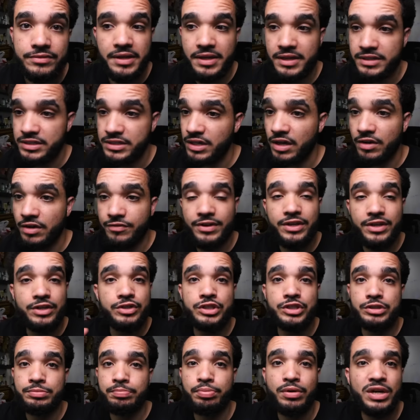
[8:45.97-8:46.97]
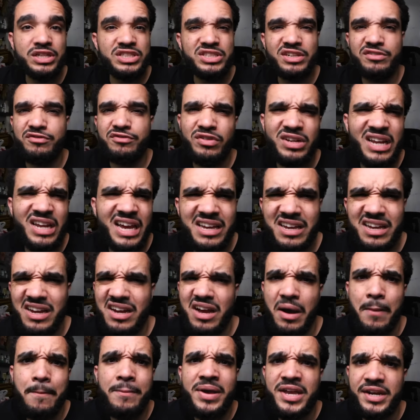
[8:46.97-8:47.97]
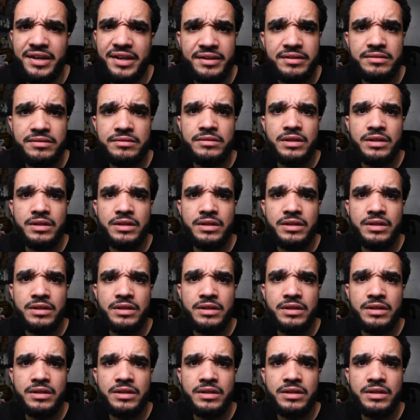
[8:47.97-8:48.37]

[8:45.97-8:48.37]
It's enough. And you just brush it for like a minute.